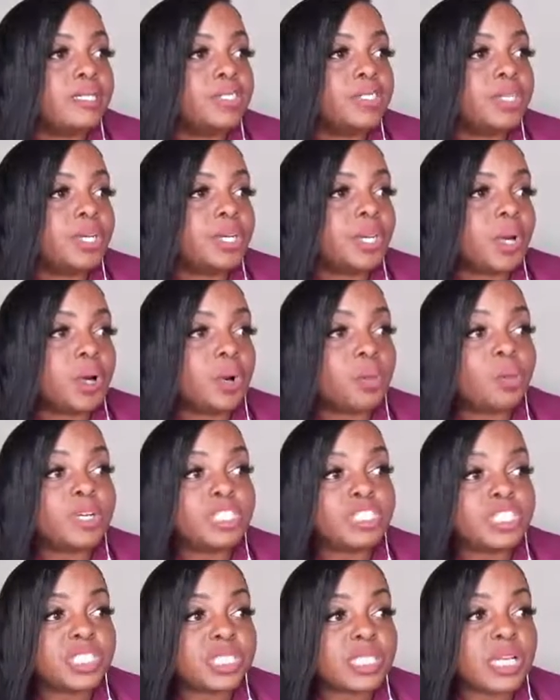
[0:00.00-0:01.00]

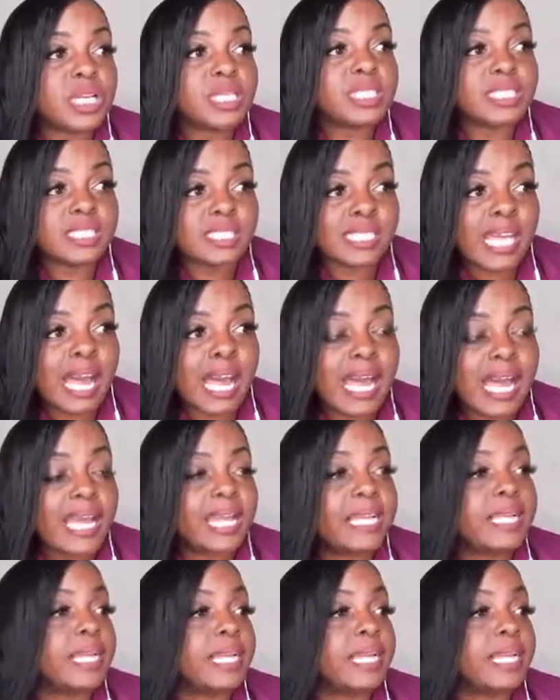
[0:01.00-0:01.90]
which is a good sign.